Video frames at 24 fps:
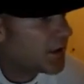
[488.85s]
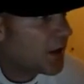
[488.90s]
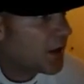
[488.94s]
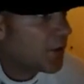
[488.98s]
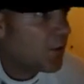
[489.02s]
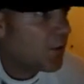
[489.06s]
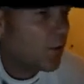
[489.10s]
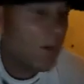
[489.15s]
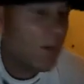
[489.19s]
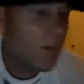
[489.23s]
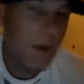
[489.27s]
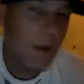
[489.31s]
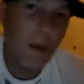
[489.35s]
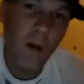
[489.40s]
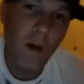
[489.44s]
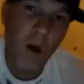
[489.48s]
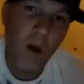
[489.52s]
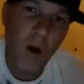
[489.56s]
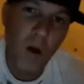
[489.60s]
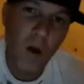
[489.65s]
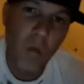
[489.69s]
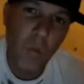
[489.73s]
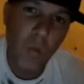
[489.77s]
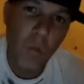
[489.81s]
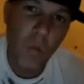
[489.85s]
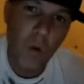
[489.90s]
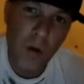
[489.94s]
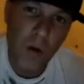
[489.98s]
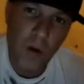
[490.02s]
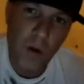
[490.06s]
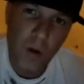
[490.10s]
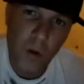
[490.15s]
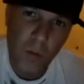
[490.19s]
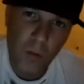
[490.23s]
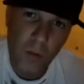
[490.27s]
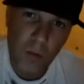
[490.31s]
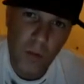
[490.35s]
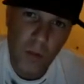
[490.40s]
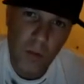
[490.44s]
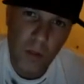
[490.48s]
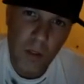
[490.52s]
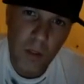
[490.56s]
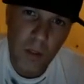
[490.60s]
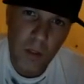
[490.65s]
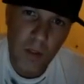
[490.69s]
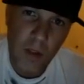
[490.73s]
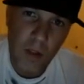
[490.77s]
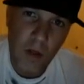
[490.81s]
that will be our one and
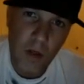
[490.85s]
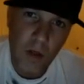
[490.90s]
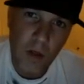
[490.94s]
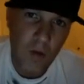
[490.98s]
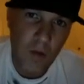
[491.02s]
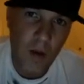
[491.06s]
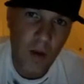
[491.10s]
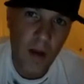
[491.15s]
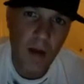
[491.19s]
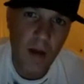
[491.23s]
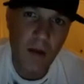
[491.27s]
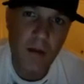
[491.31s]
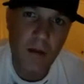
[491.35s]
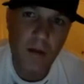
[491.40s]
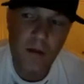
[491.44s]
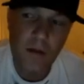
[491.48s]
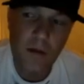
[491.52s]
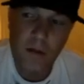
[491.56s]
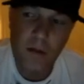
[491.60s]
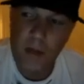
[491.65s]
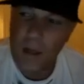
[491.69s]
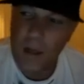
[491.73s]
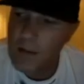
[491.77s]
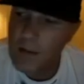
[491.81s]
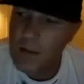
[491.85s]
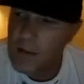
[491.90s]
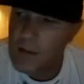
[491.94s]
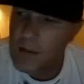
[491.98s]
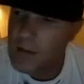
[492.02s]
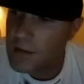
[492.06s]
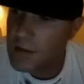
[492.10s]
only United States